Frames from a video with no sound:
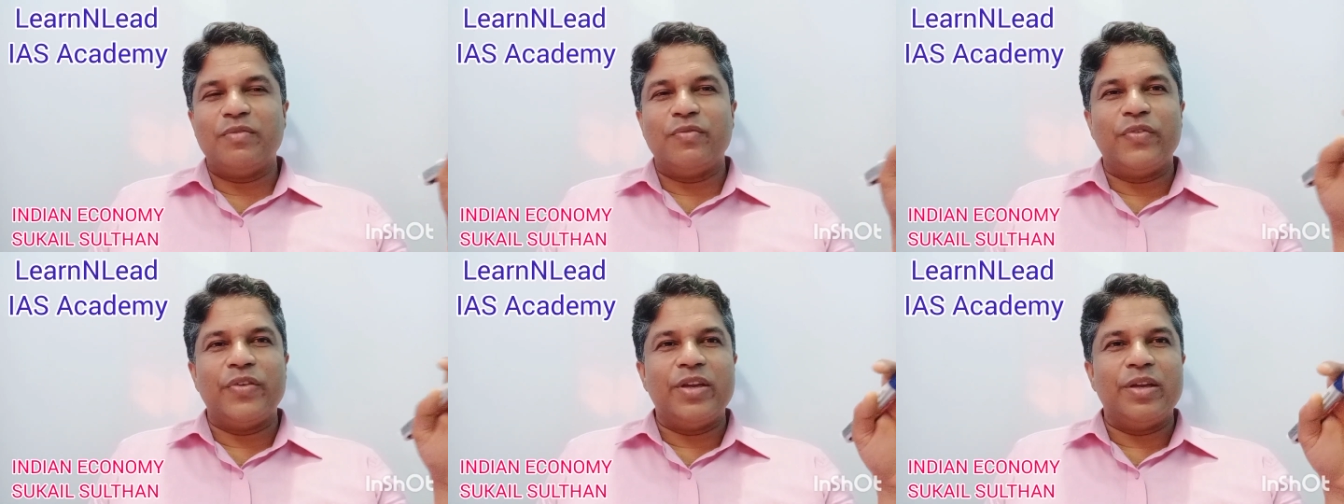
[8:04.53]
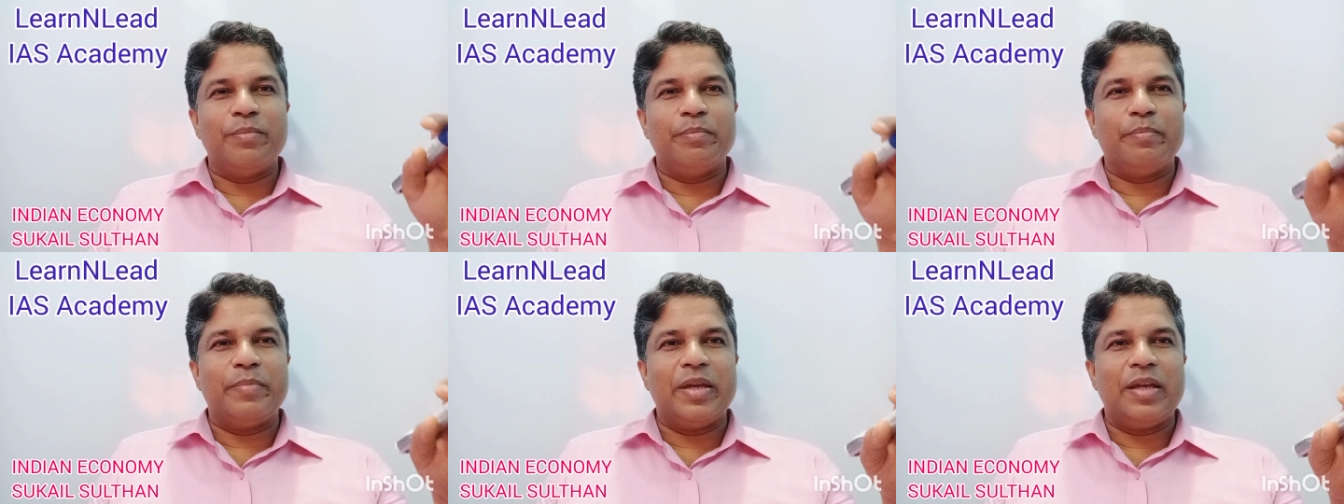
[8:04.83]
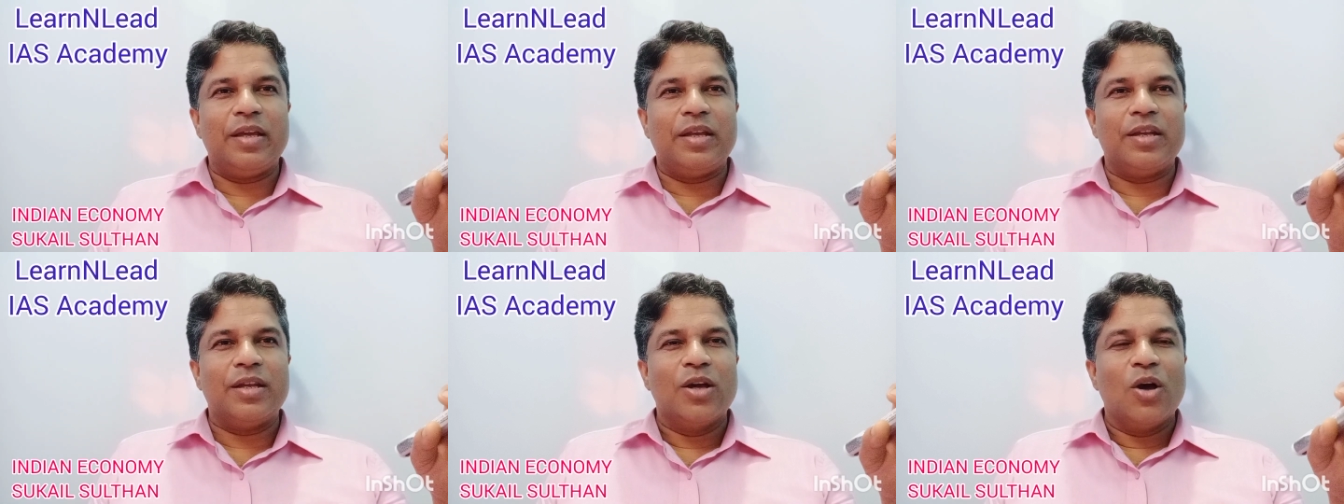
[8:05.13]
we
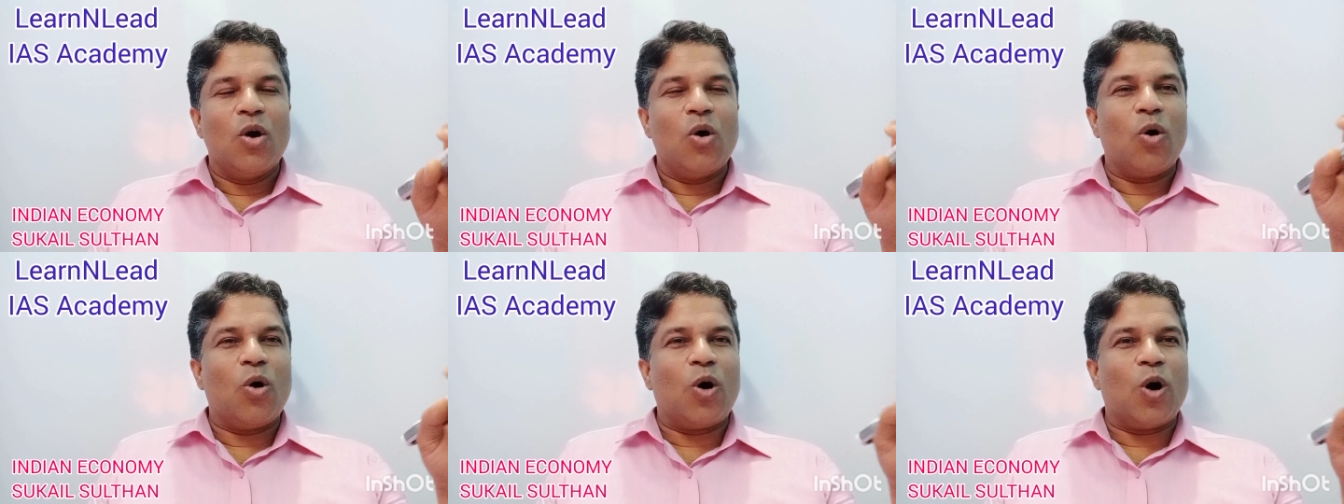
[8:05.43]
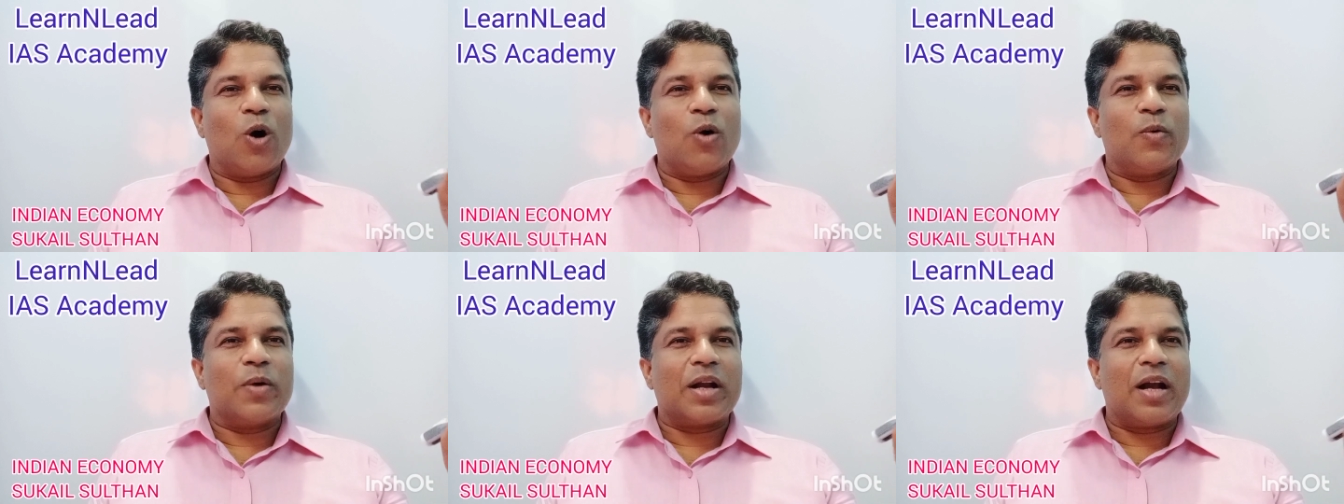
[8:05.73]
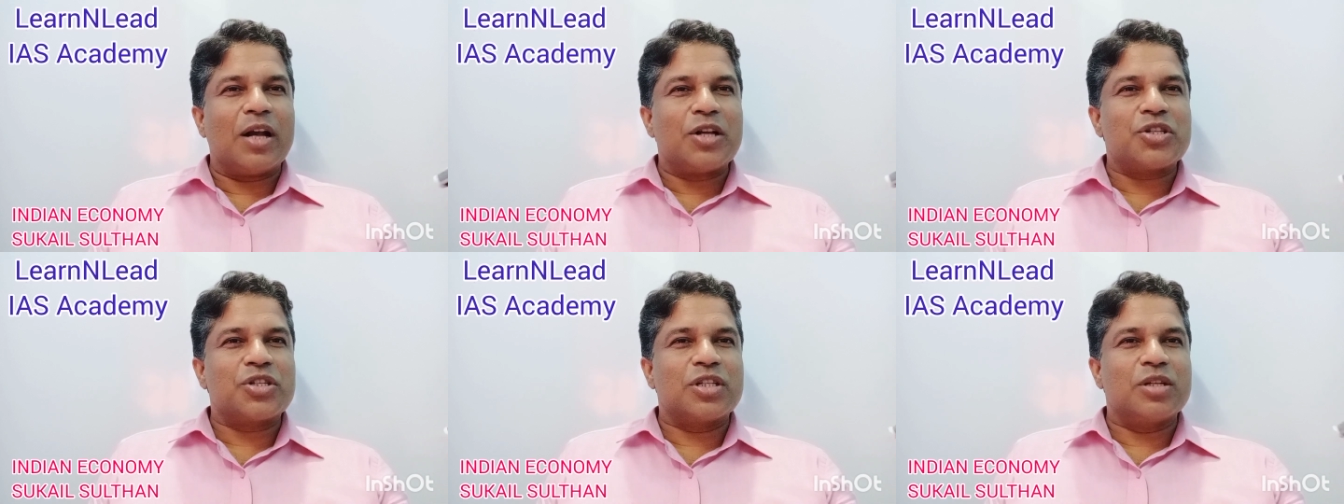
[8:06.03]
mean
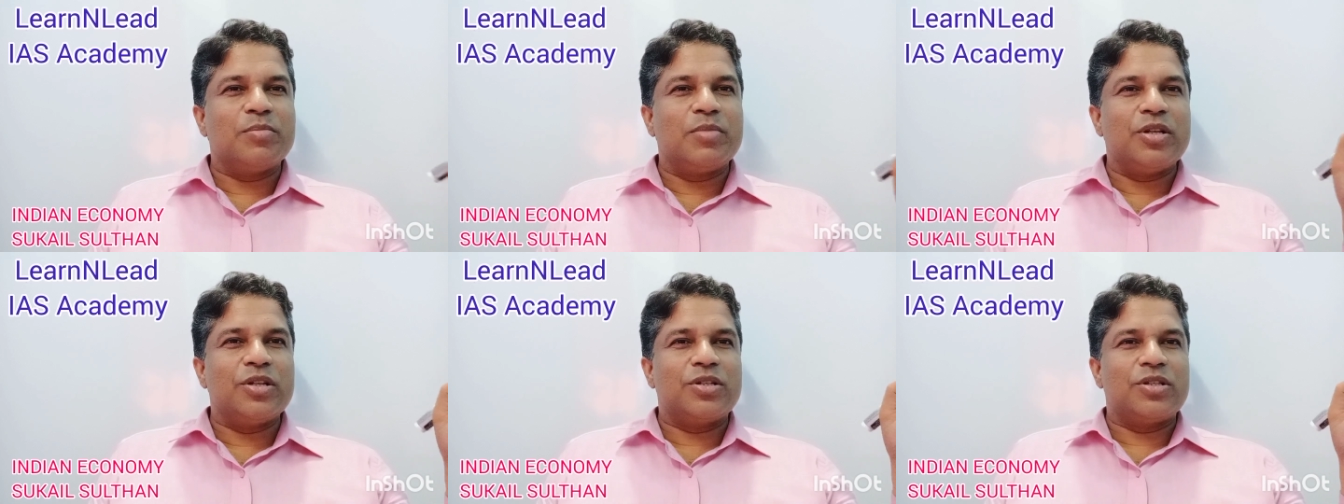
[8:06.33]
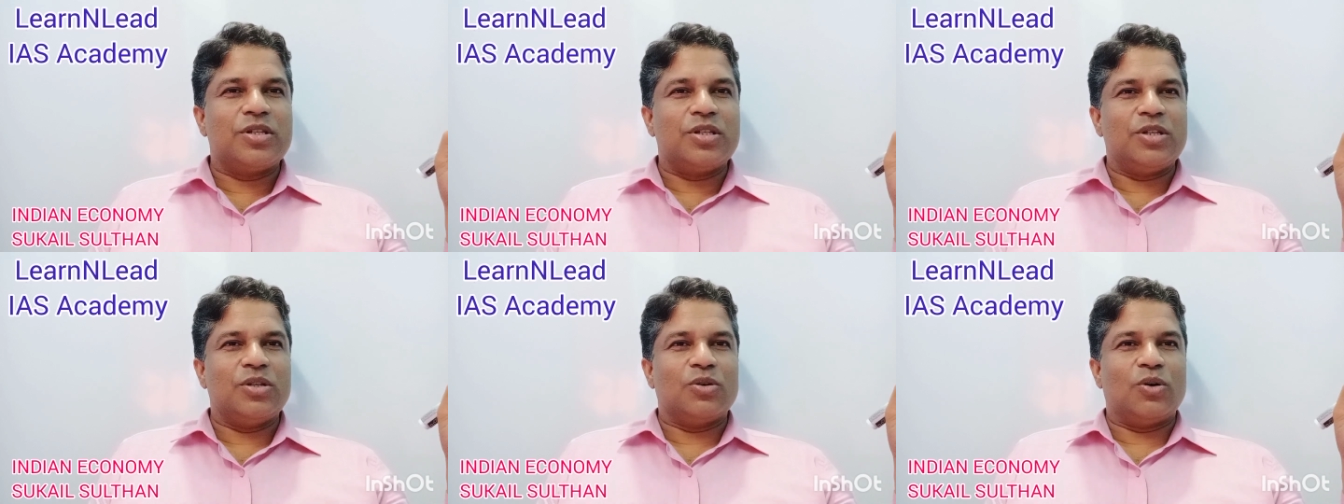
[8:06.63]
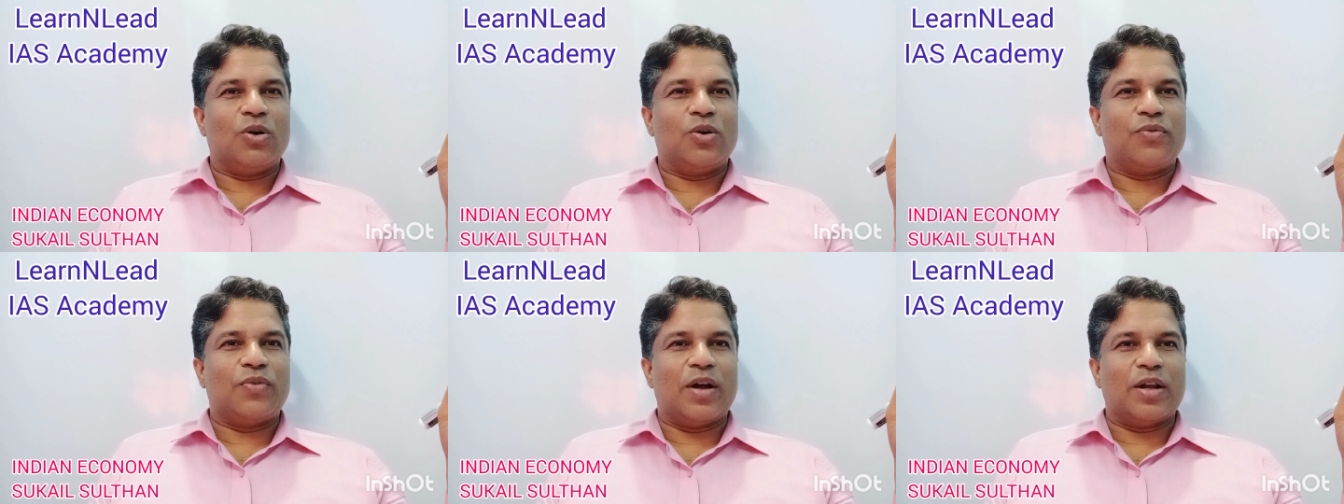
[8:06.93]
overall stability
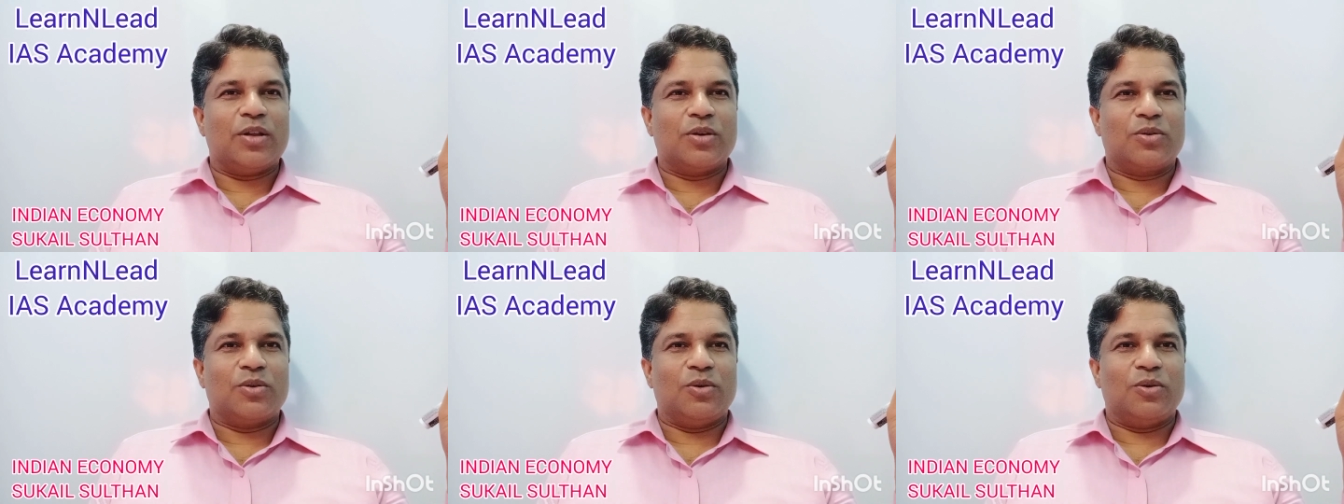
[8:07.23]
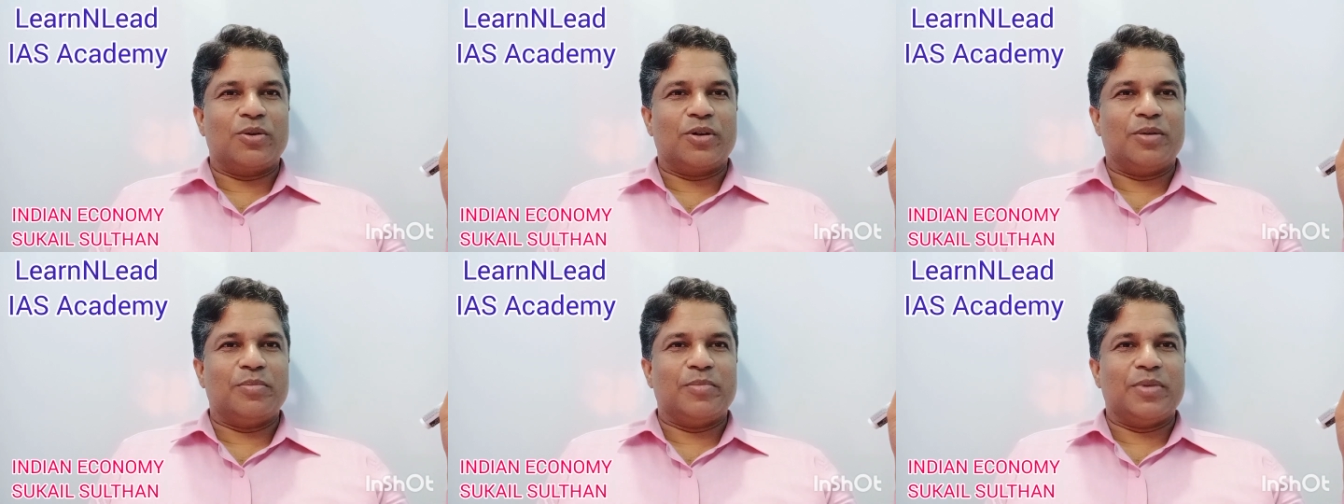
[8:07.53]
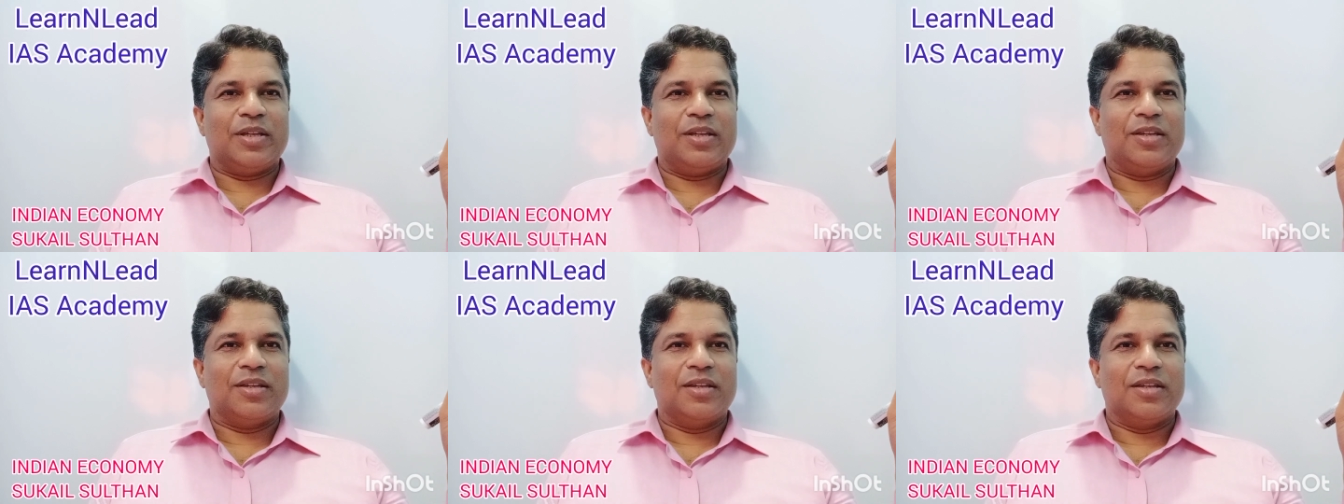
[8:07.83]
of an
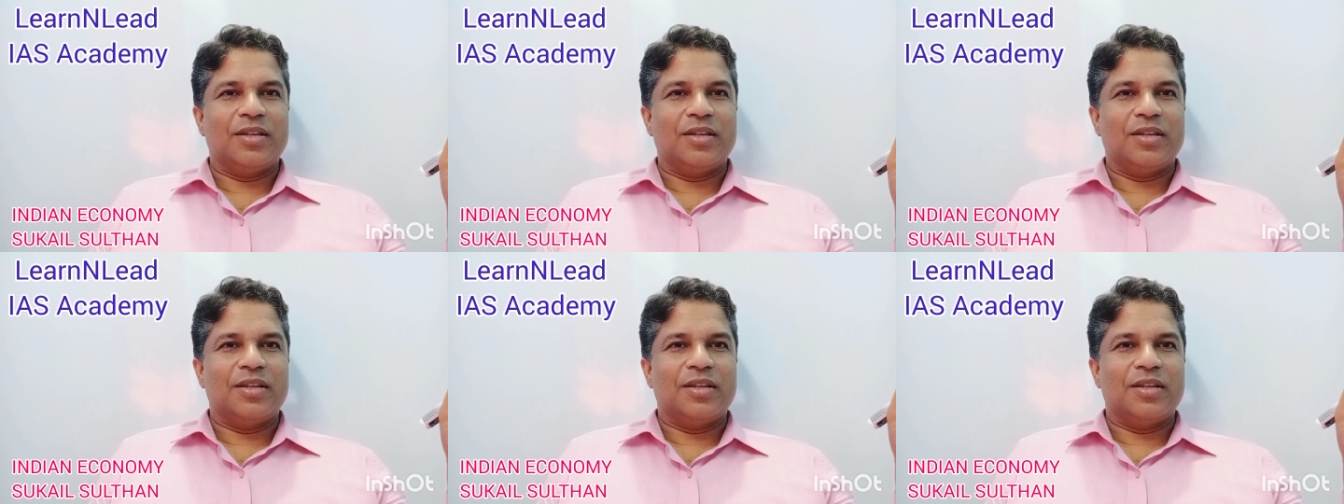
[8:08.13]
economy.